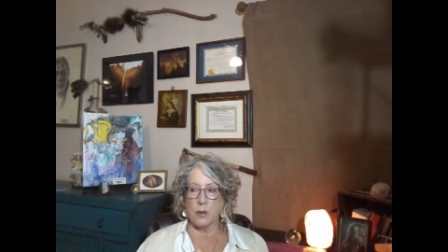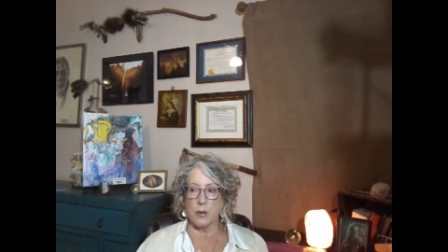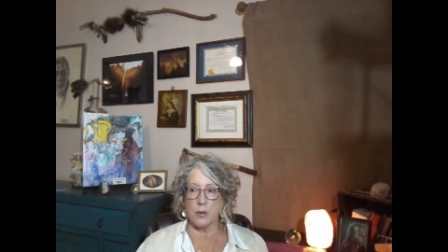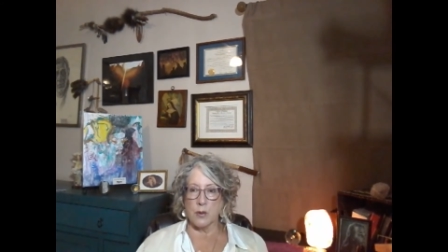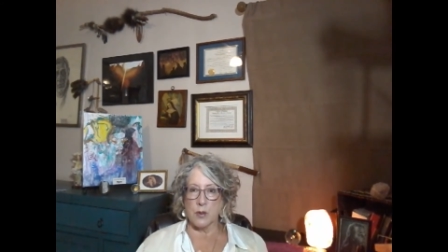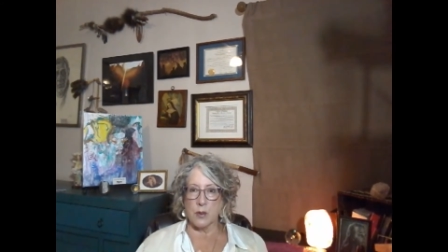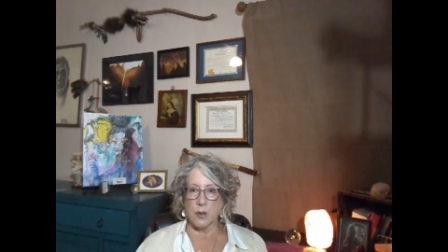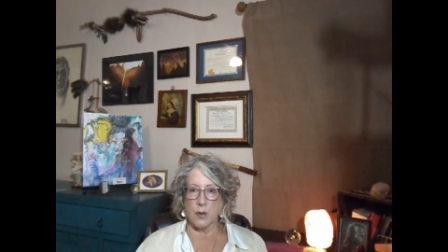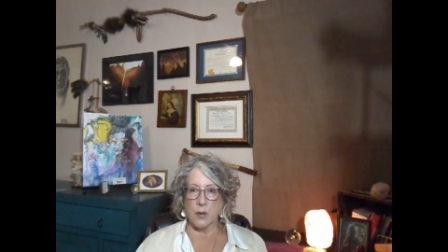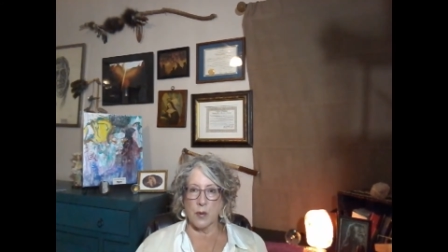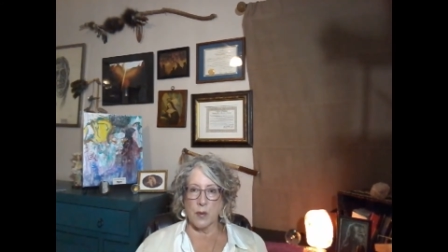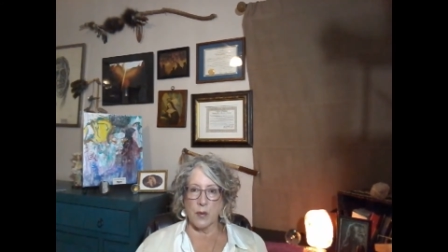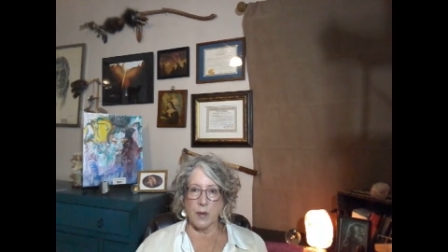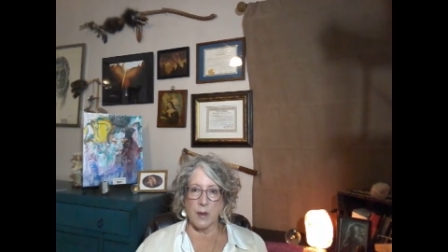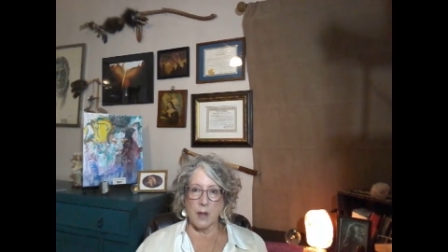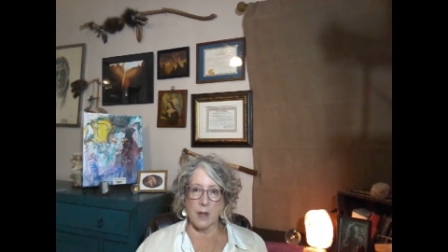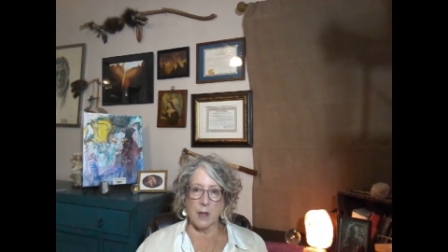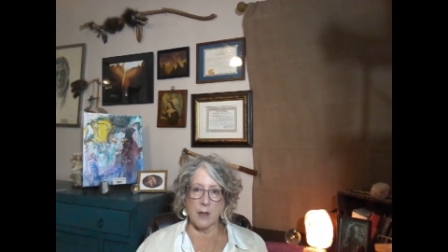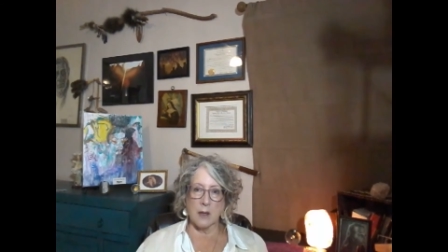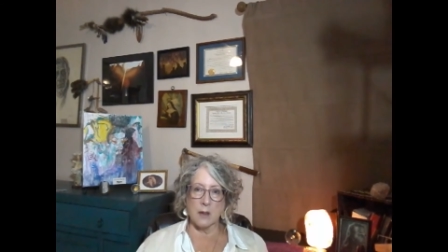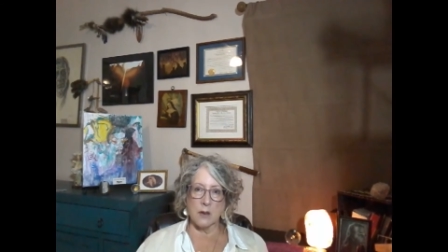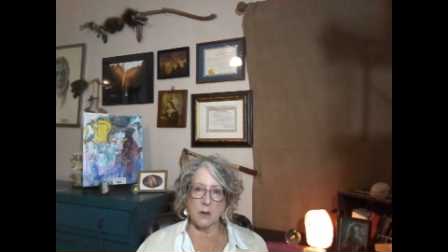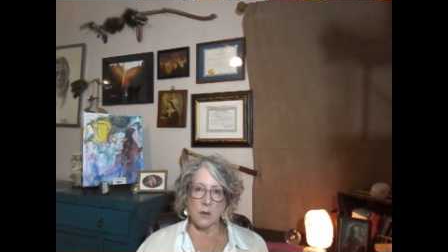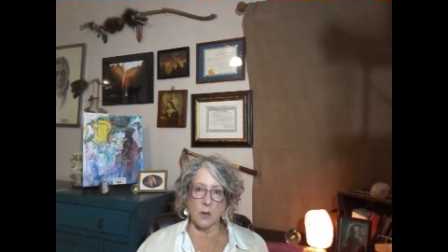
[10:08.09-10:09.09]
do certain
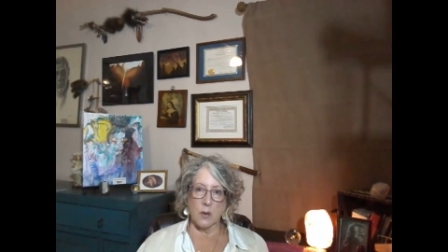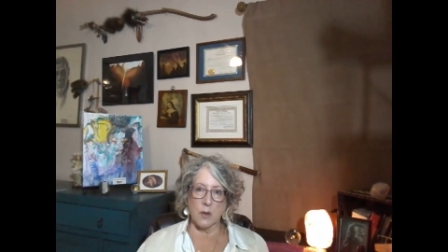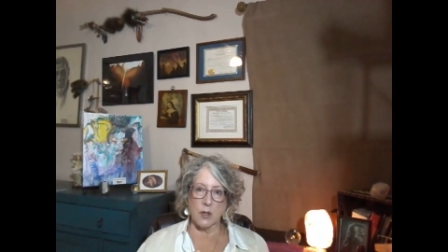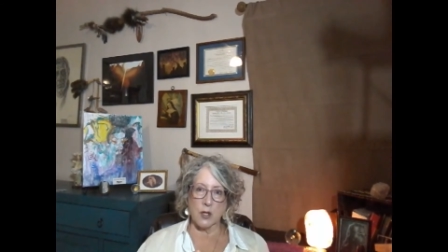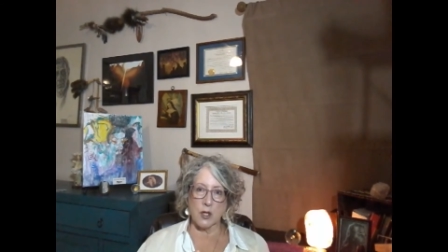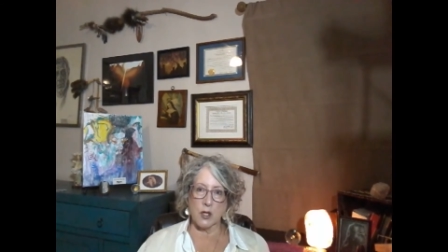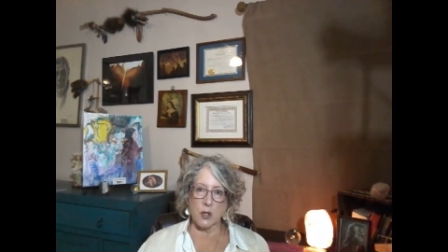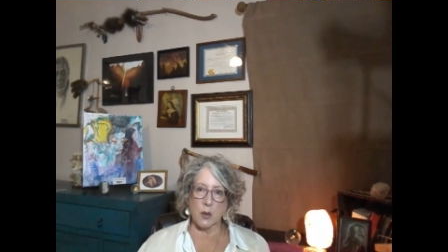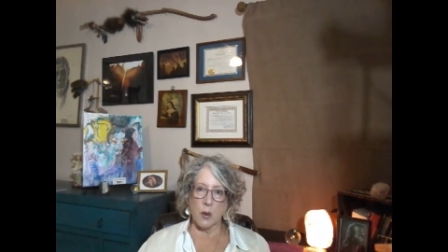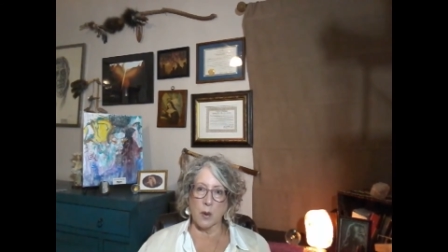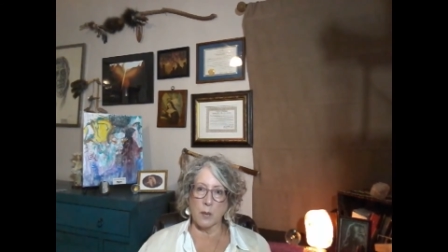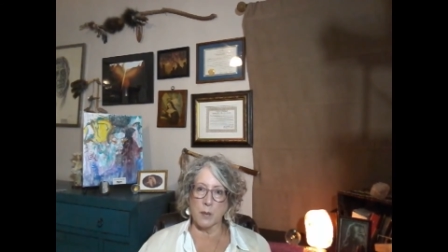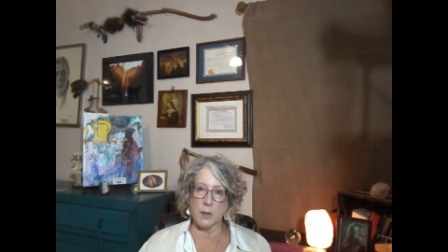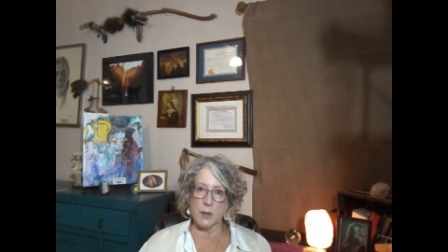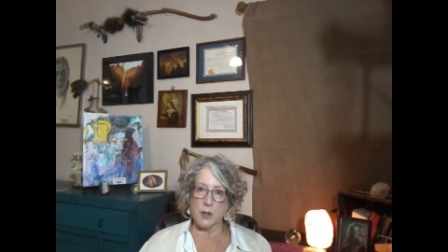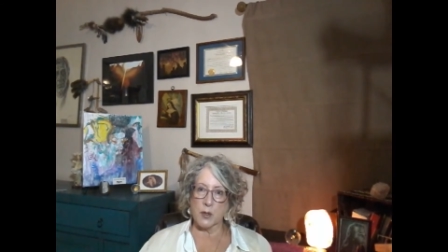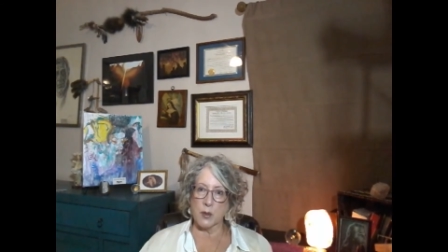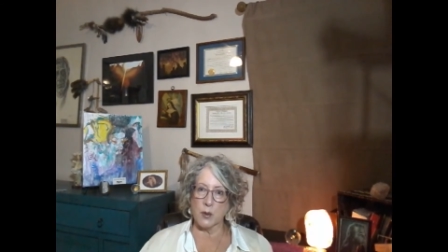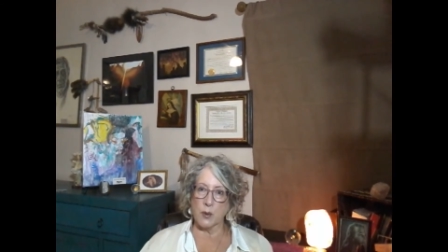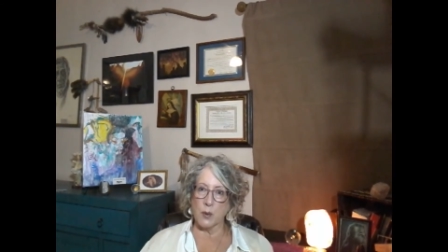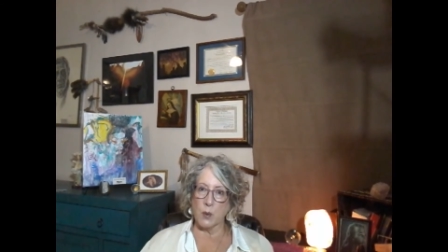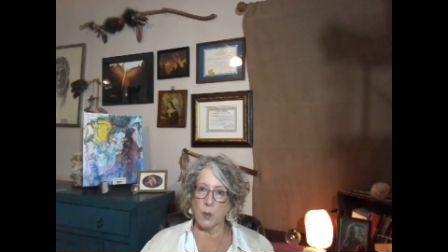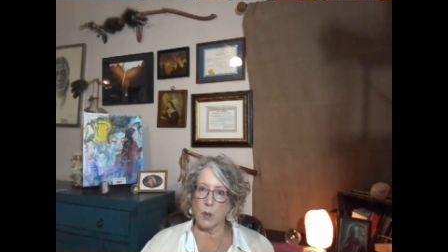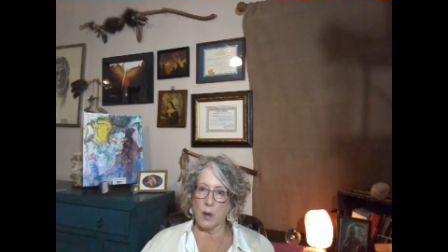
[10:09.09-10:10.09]
things or to show up a
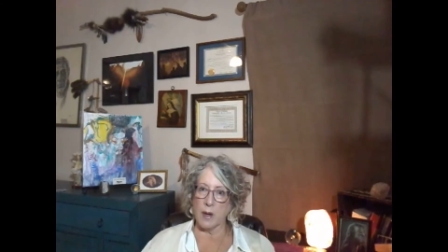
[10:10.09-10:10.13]
certain